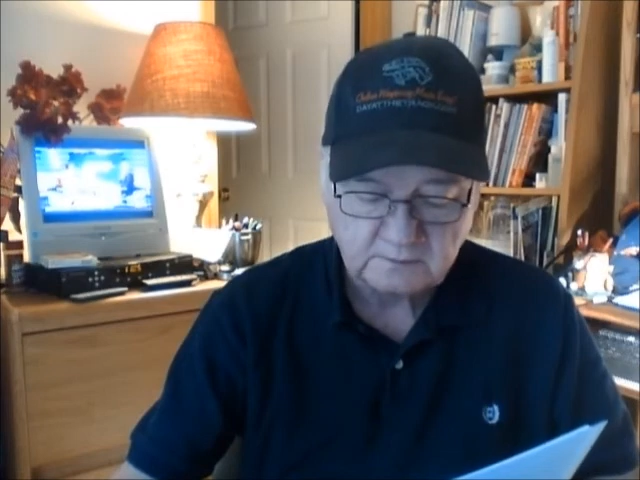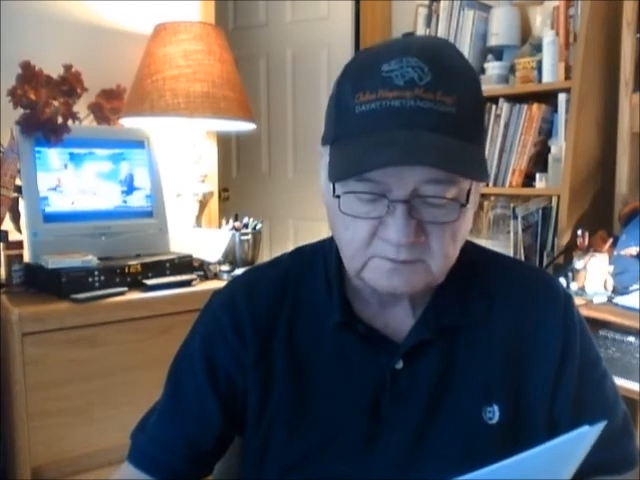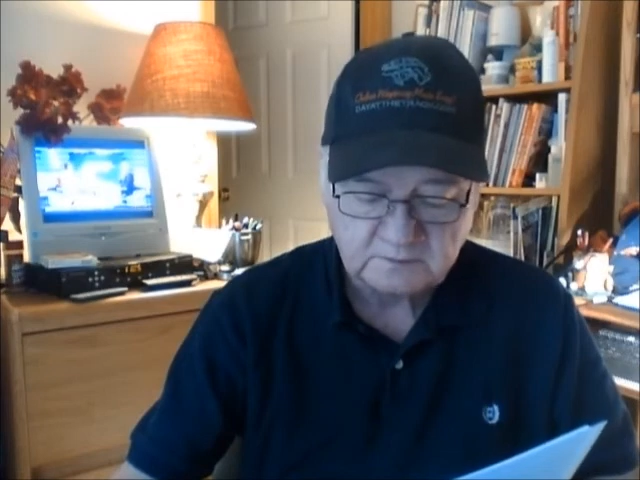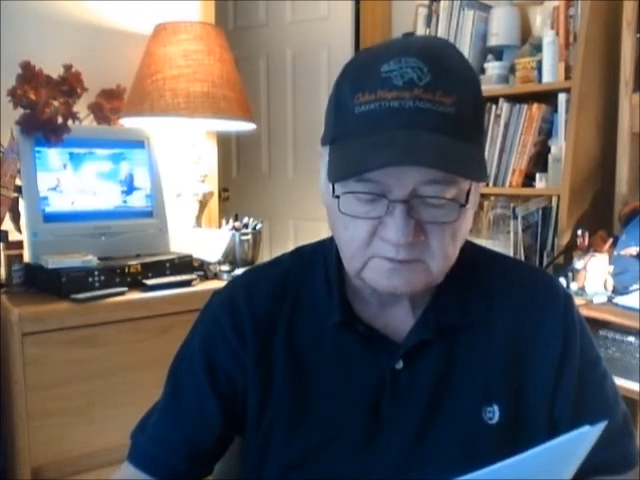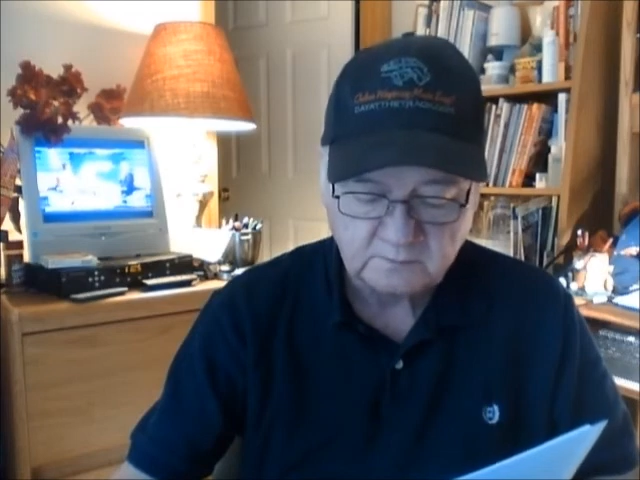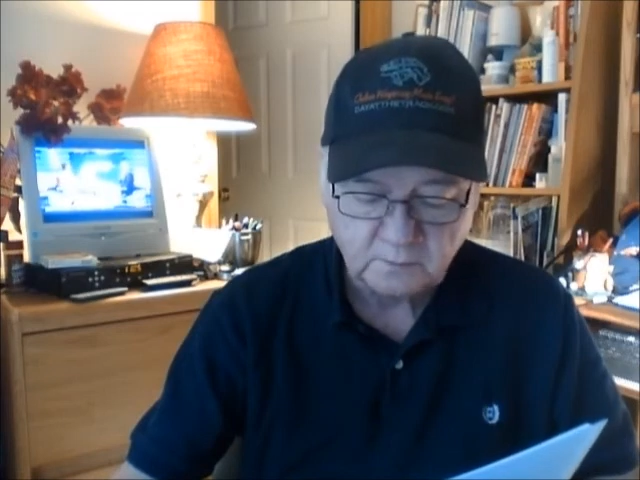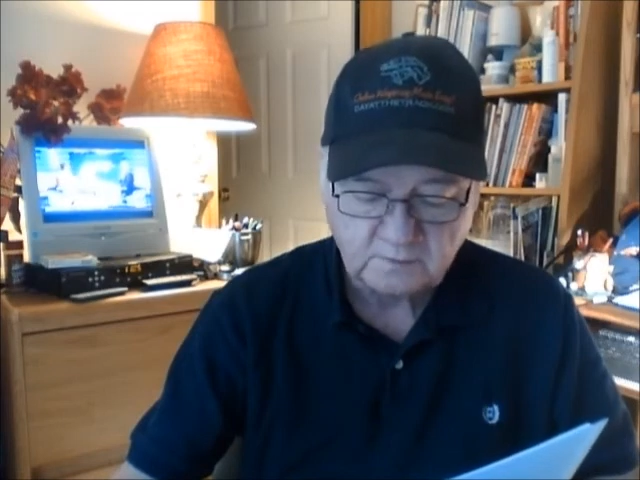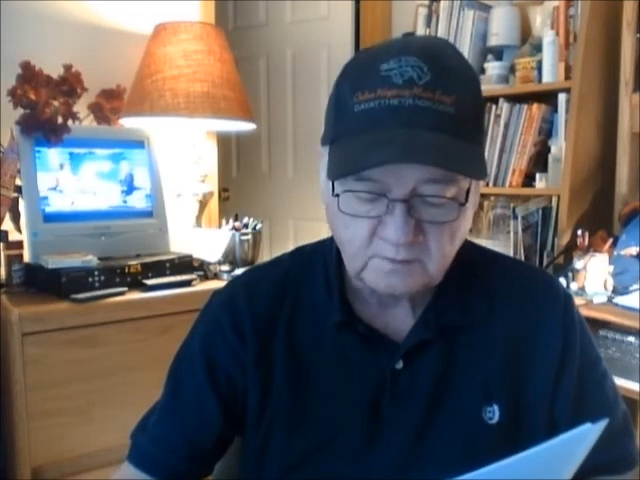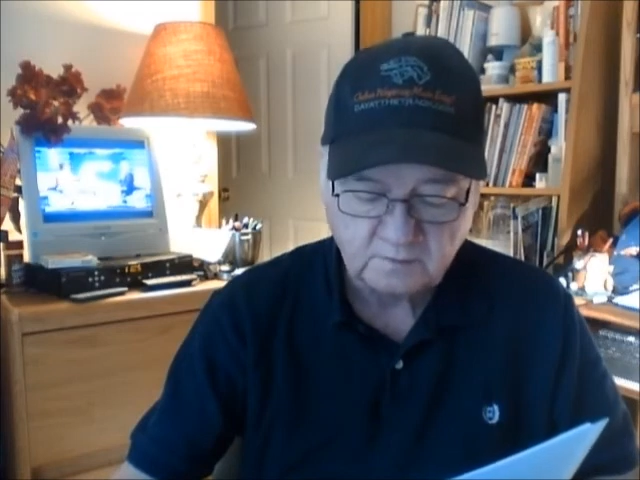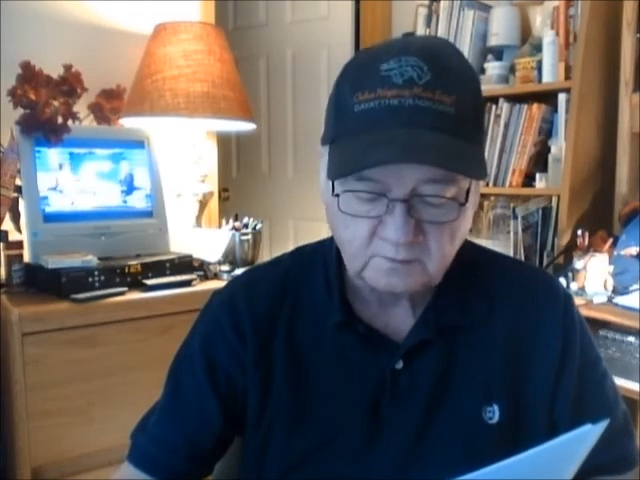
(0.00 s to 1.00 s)
which is more
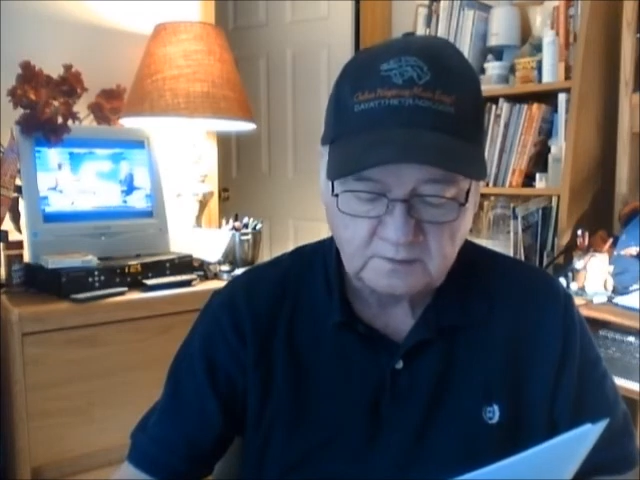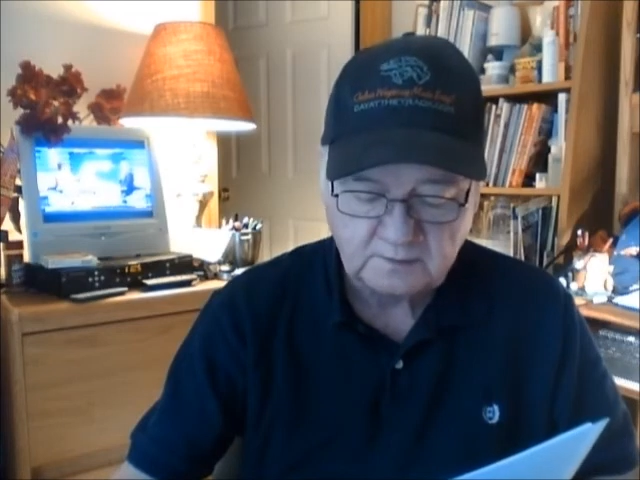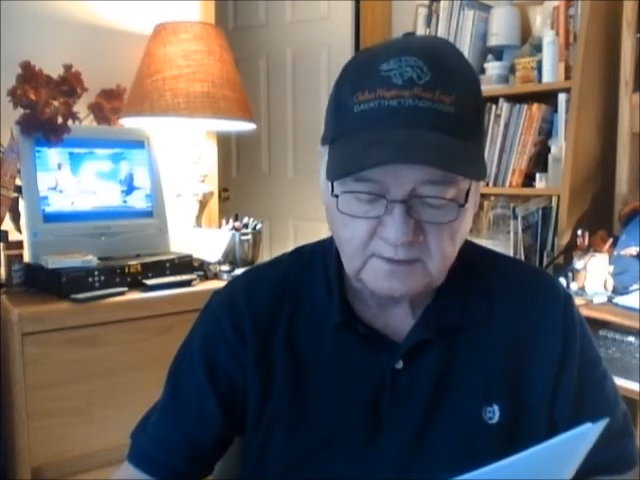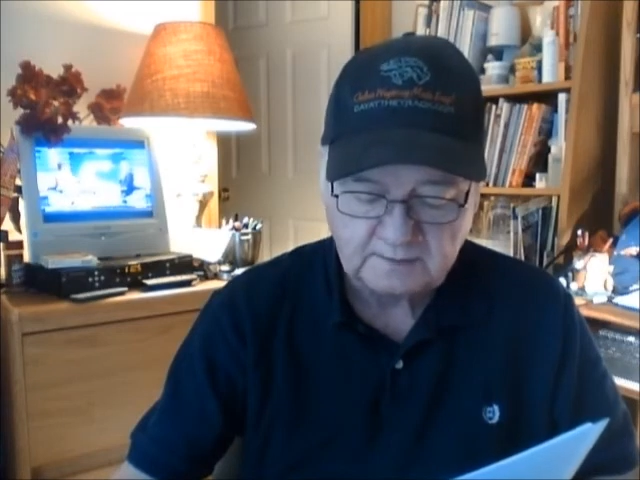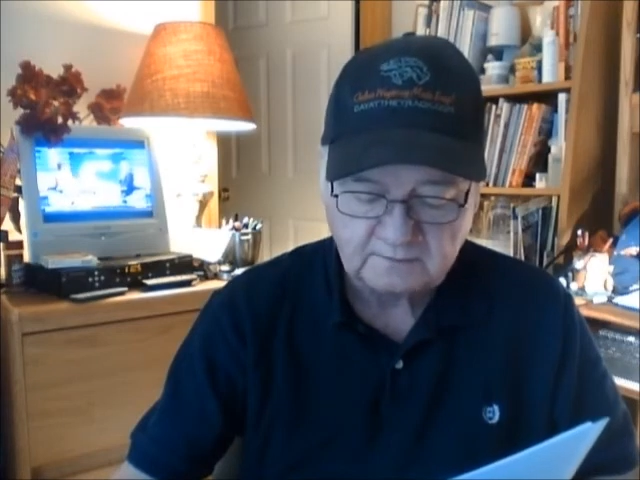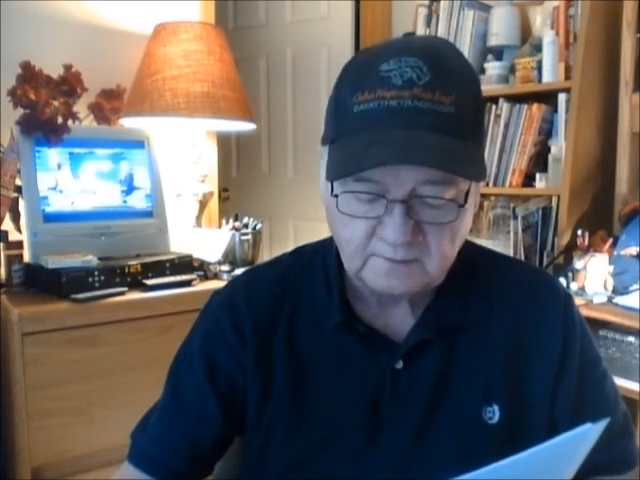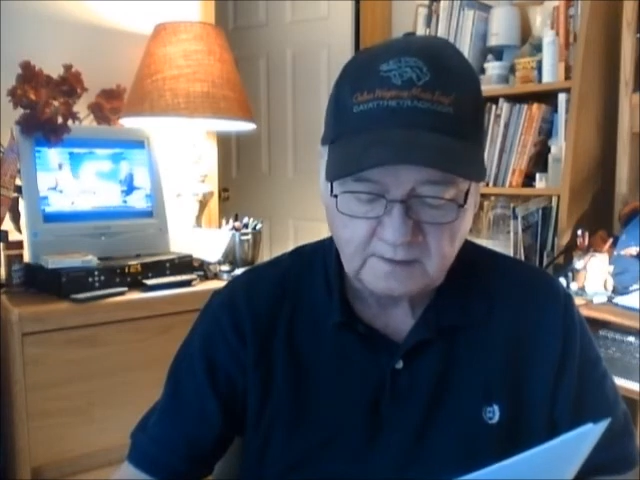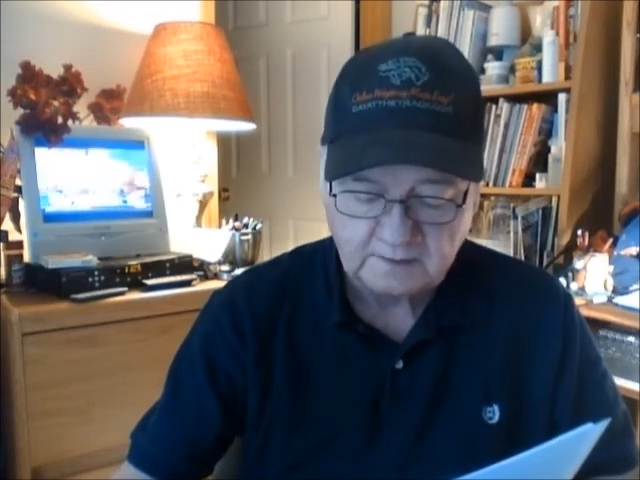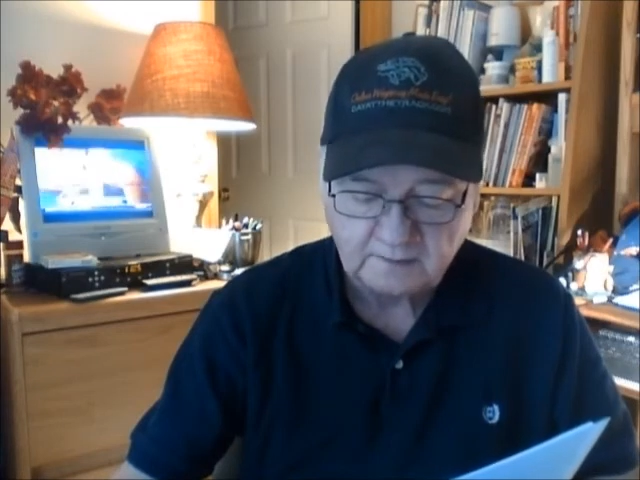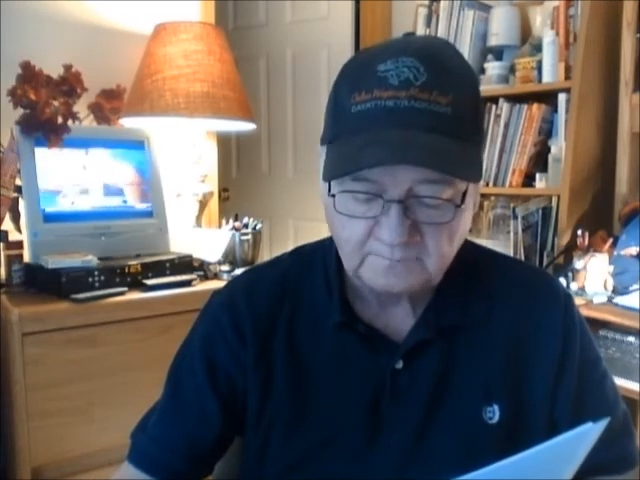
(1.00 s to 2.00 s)
than three times
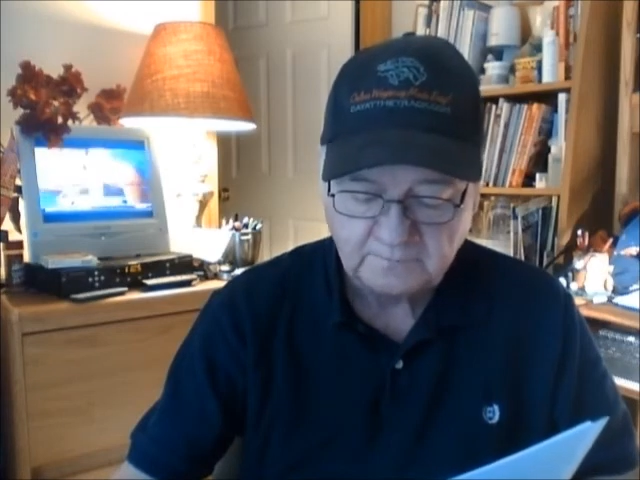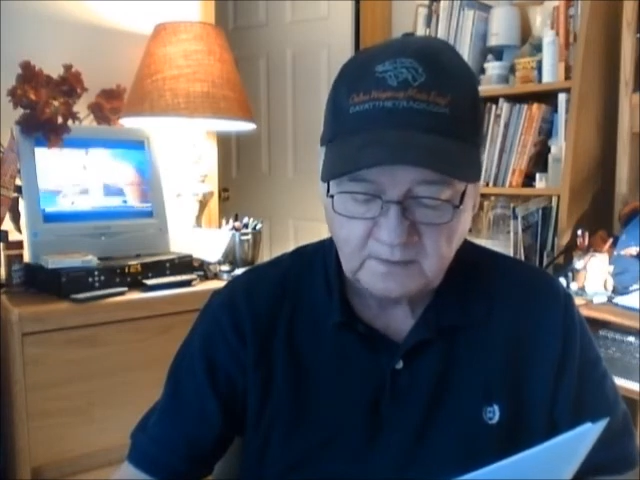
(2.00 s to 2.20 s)
higher